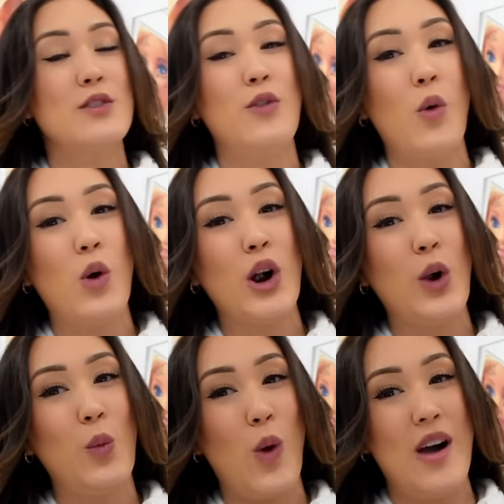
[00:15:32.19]
for
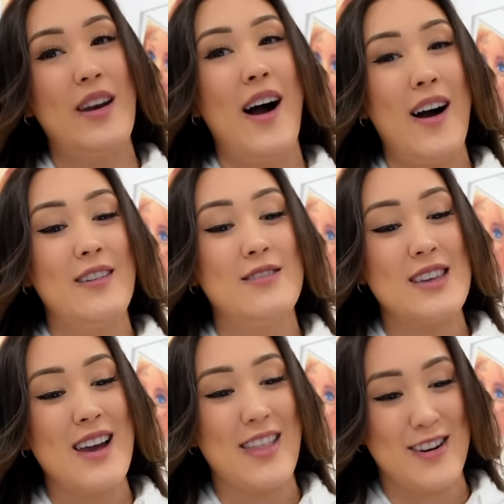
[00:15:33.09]
one of
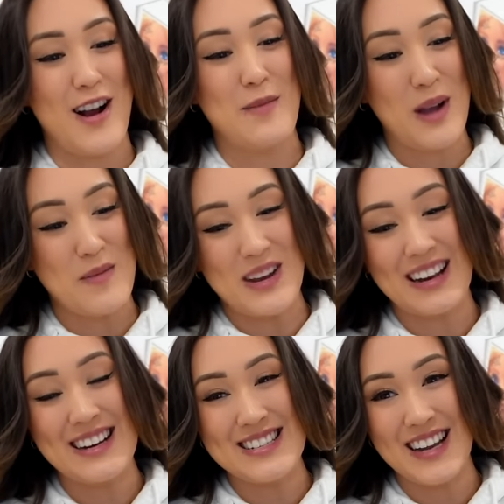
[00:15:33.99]
the other upcoming
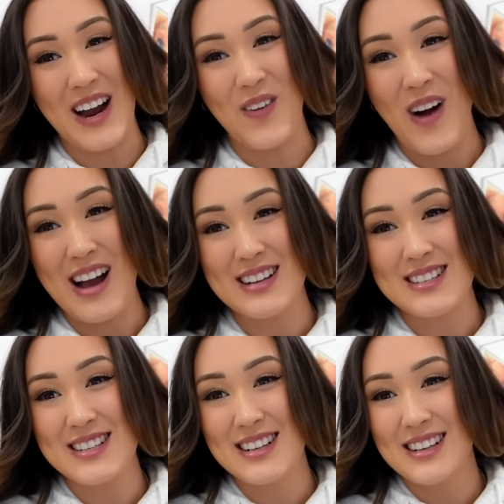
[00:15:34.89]
DIYs.